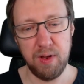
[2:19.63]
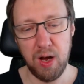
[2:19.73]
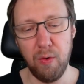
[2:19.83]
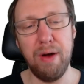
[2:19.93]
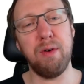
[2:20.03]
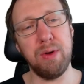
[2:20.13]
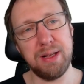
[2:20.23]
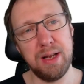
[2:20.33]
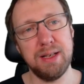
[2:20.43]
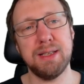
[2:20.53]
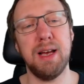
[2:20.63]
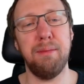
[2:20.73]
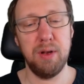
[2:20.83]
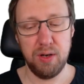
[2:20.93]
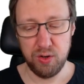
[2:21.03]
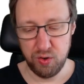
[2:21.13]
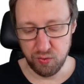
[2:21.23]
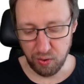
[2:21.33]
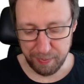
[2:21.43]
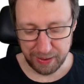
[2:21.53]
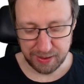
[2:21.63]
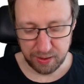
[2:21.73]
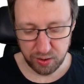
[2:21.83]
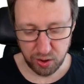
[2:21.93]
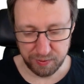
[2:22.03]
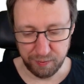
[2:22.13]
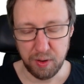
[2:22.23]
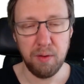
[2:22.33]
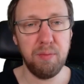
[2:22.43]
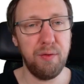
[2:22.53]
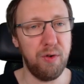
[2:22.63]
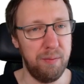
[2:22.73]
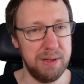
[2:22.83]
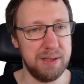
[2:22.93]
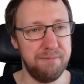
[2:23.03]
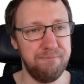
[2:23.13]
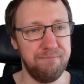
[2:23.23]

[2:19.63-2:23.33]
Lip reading: However, with some drawbacks in terms of performance.